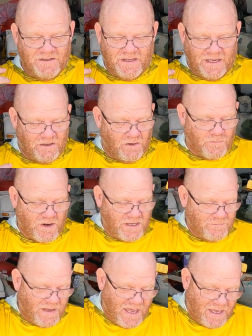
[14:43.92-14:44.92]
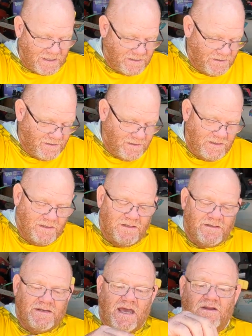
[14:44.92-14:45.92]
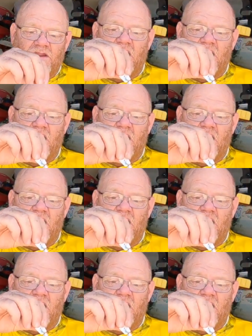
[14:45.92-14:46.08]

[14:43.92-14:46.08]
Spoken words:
and I'll bring it back. Now a